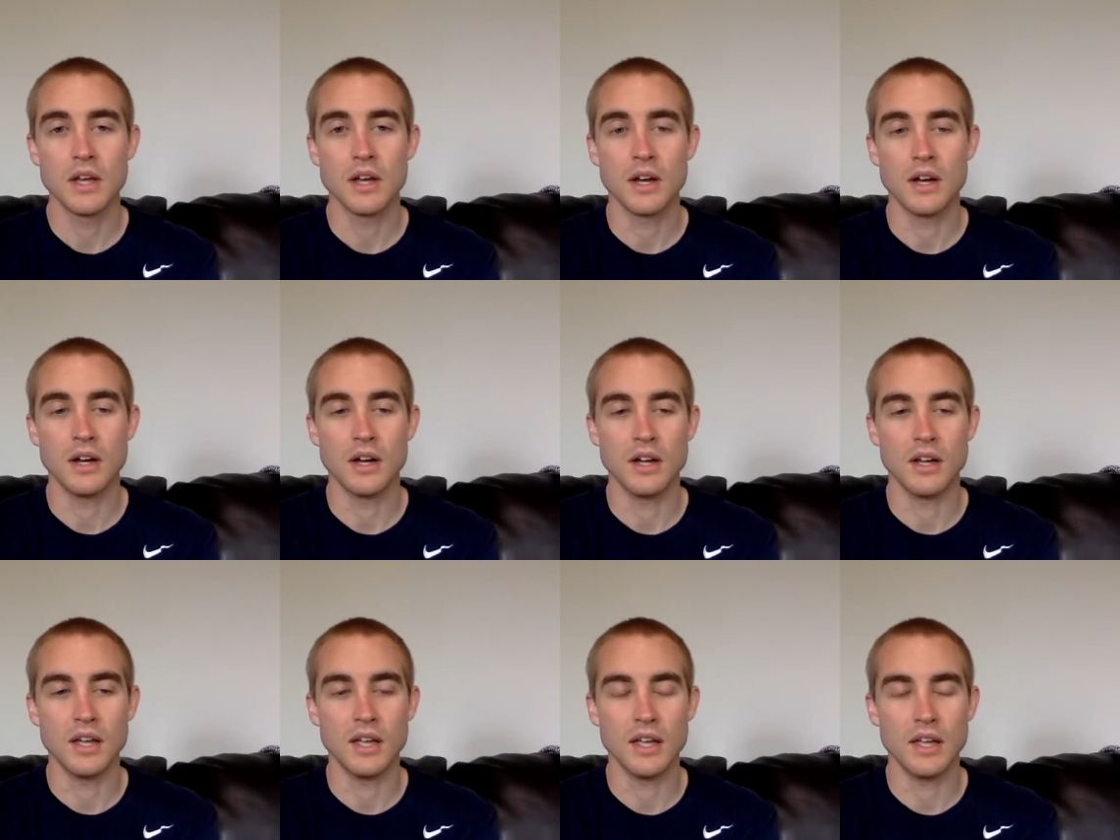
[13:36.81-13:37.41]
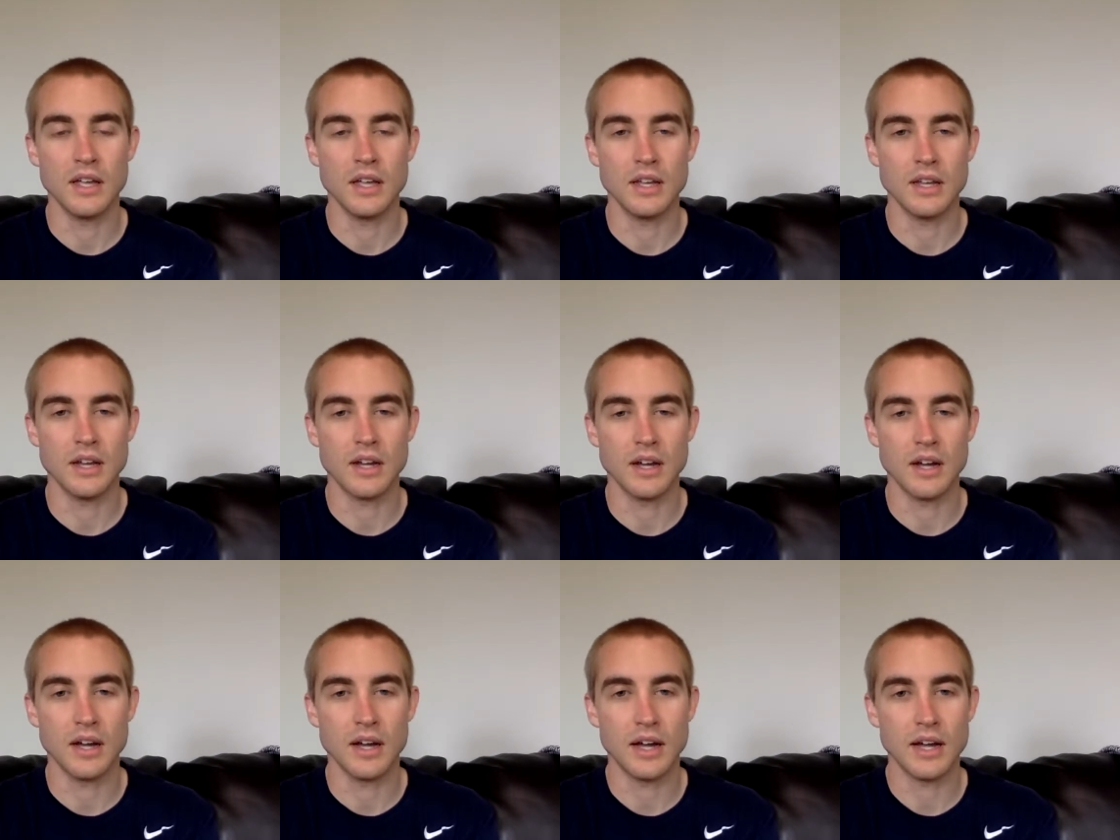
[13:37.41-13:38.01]
And
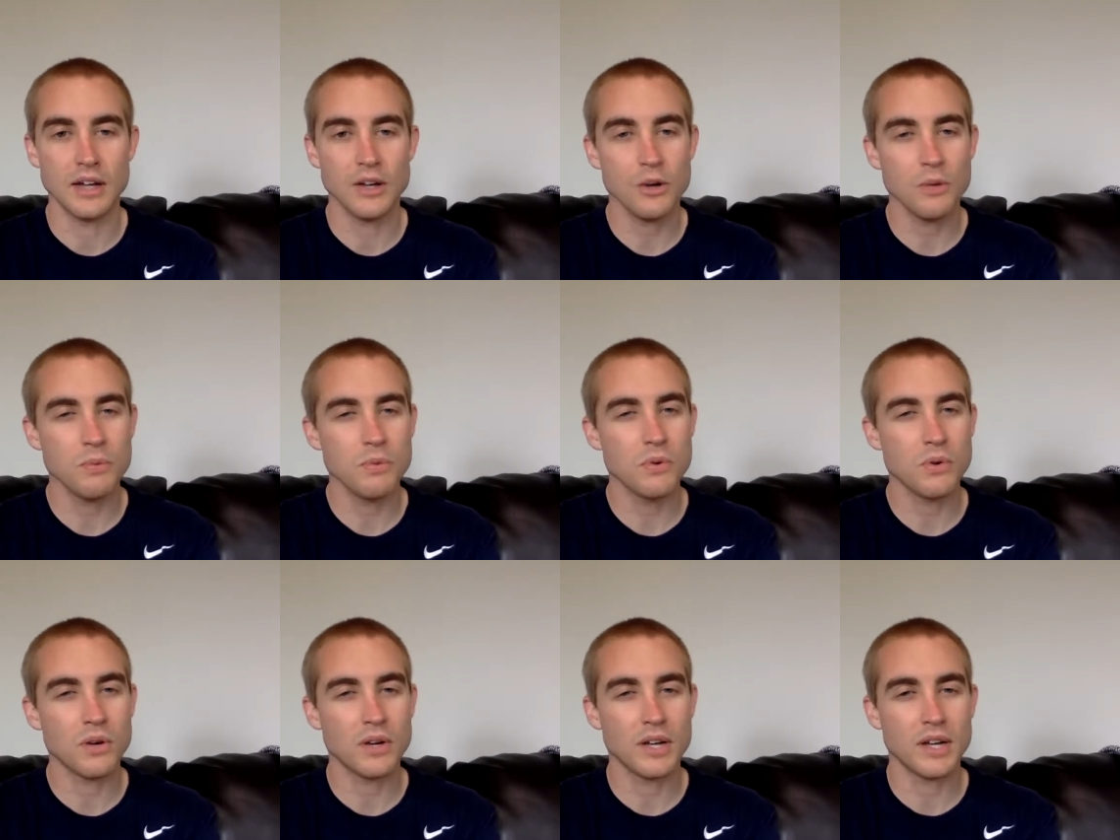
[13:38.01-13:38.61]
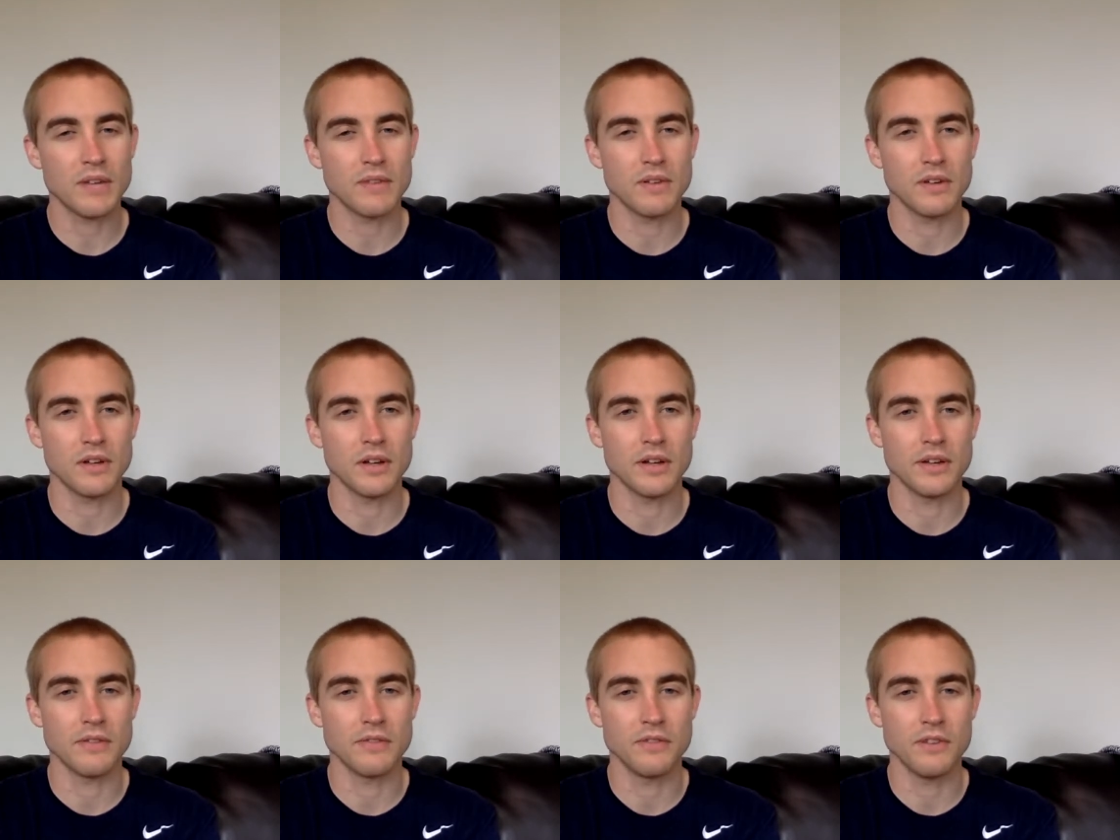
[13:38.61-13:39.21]
I hope you all have
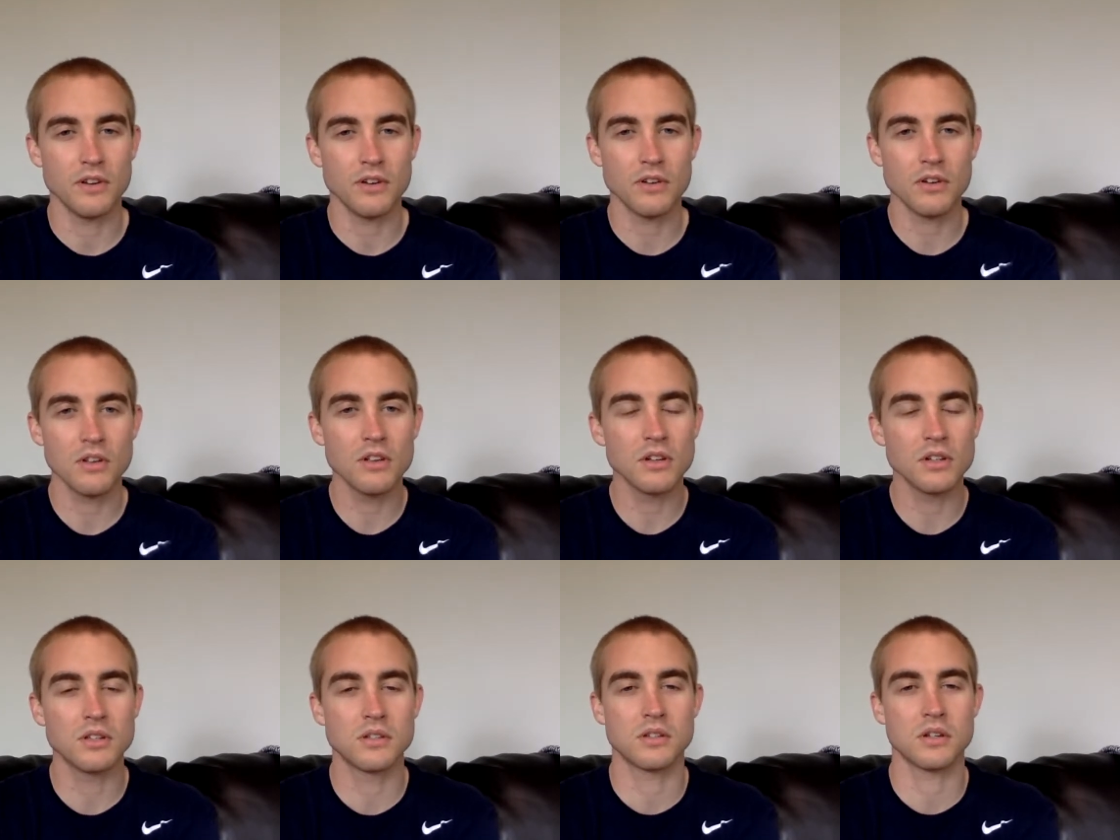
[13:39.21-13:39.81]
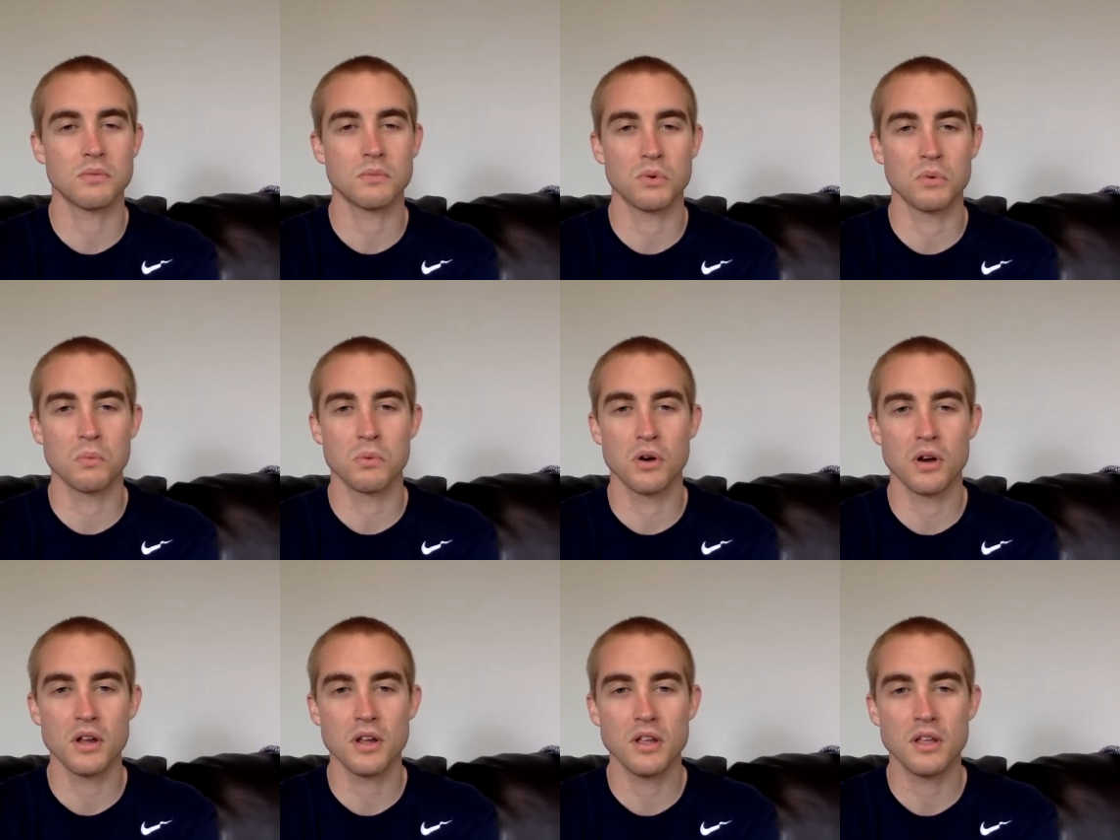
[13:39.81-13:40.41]
a very good summer
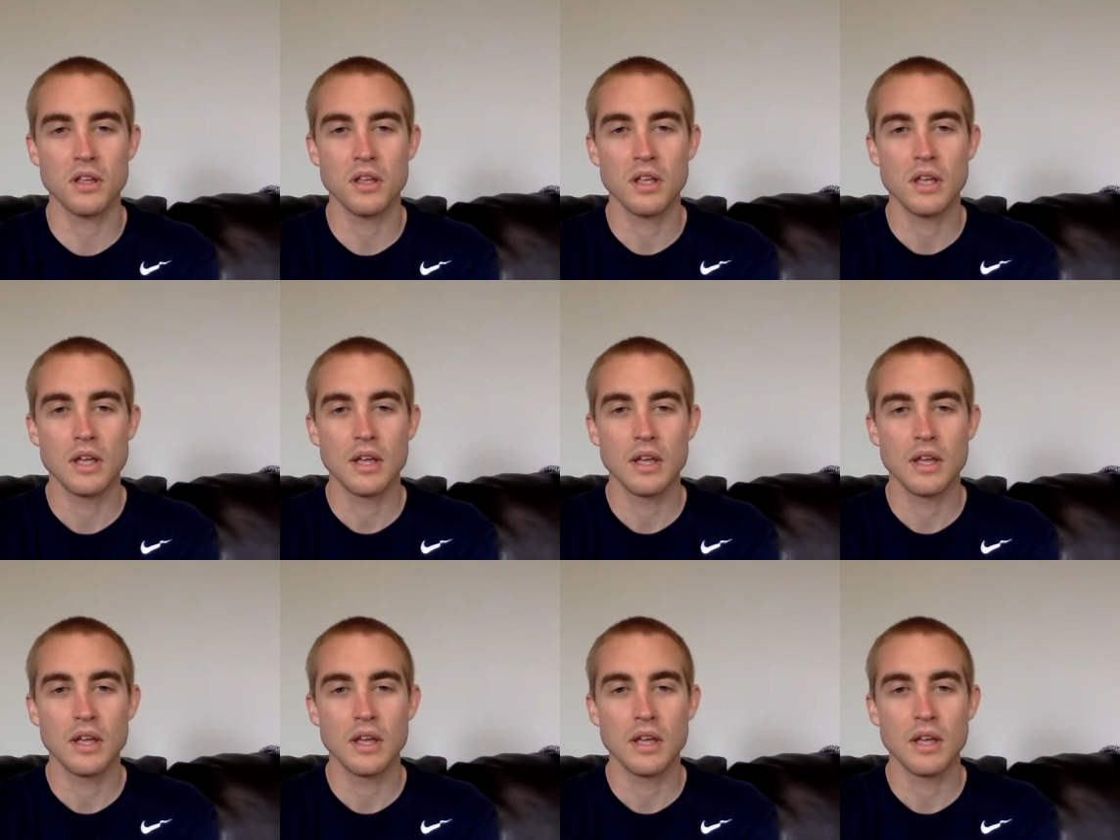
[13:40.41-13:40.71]
break.